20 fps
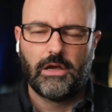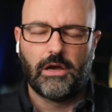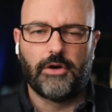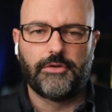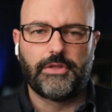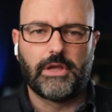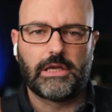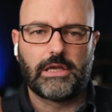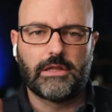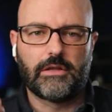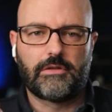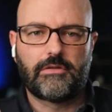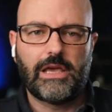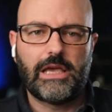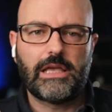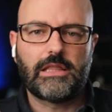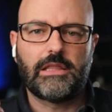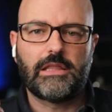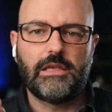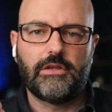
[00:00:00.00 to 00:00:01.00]
are they going to
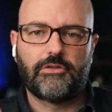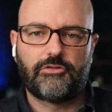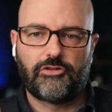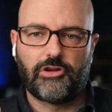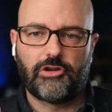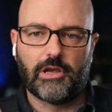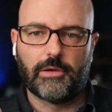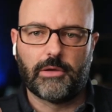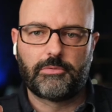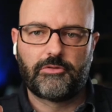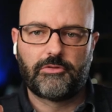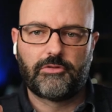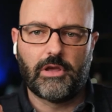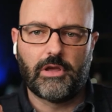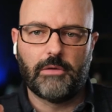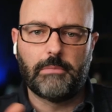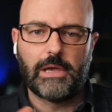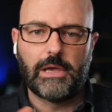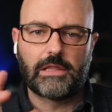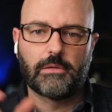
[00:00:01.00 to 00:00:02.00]
take these chips
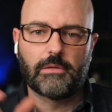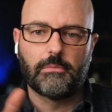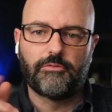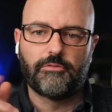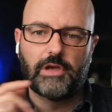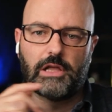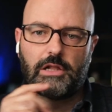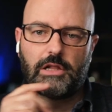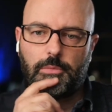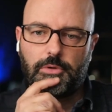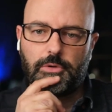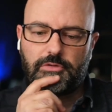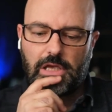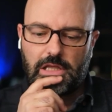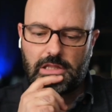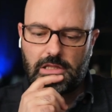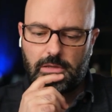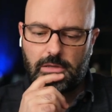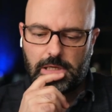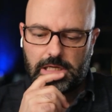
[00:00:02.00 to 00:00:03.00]
and make them available to
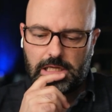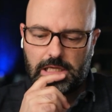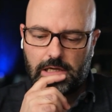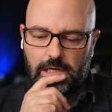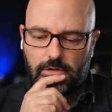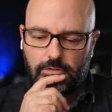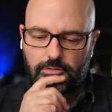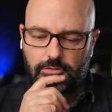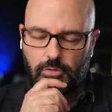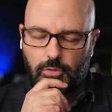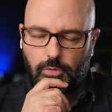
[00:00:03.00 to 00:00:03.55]
anybody else,